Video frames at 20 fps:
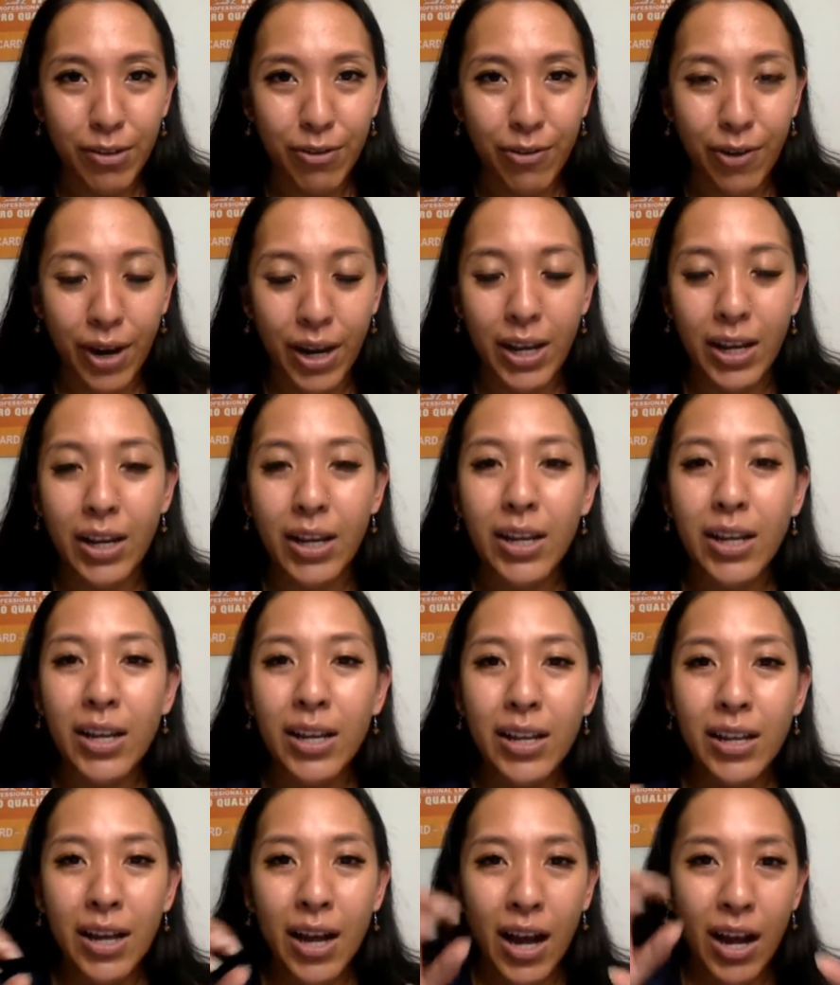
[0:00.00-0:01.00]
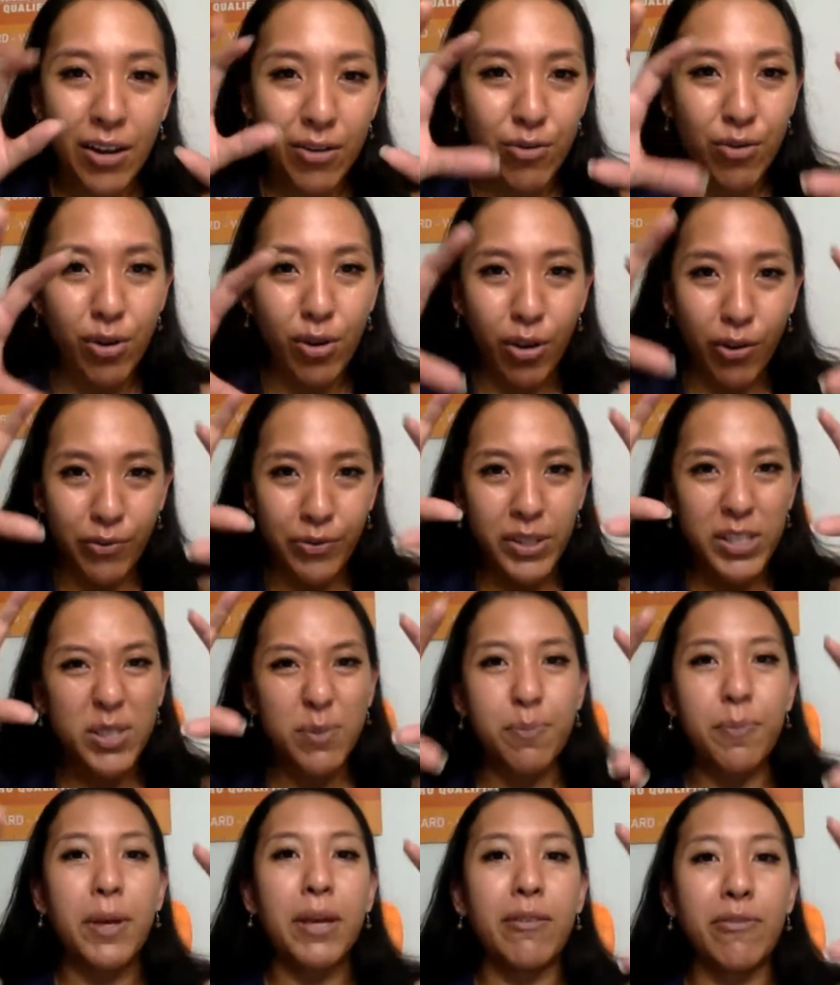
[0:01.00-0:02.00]
right? 100 of this
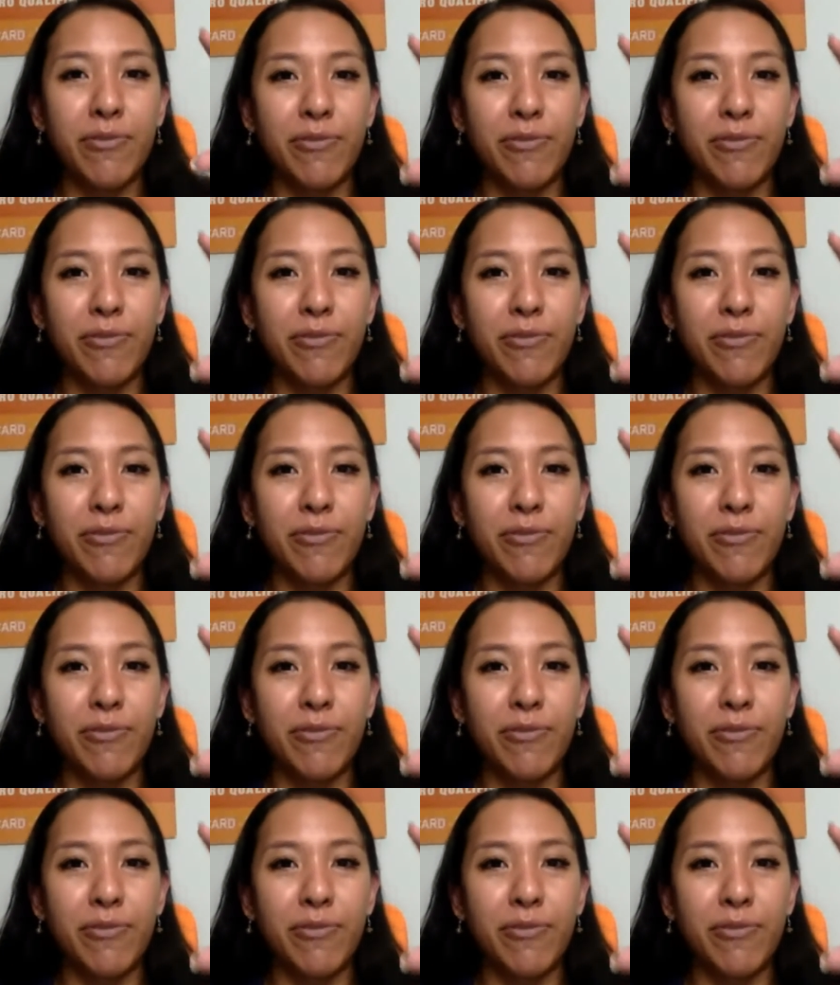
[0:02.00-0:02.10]
big